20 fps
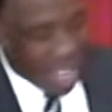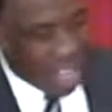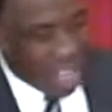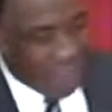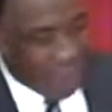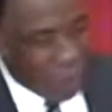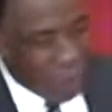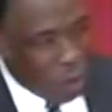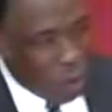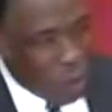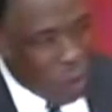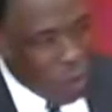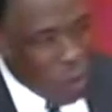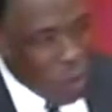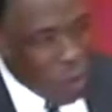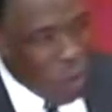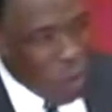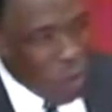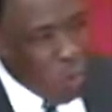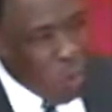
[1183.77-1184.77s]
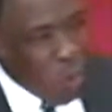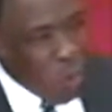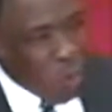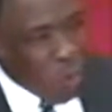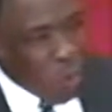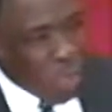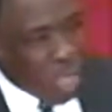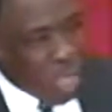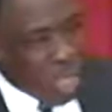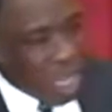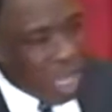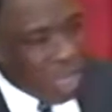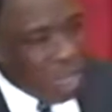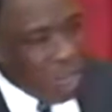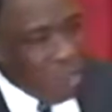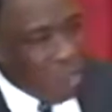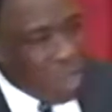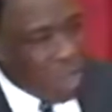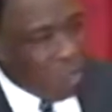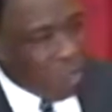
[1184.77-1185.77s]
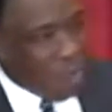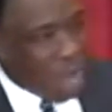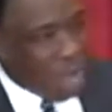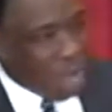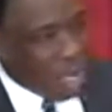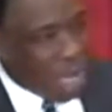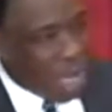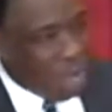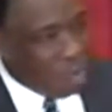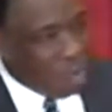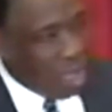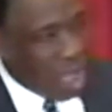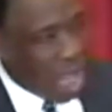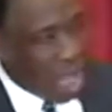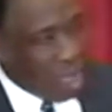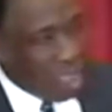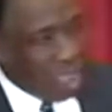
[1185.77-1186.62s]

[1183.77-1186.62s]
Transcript: If you win, you get my $1,000,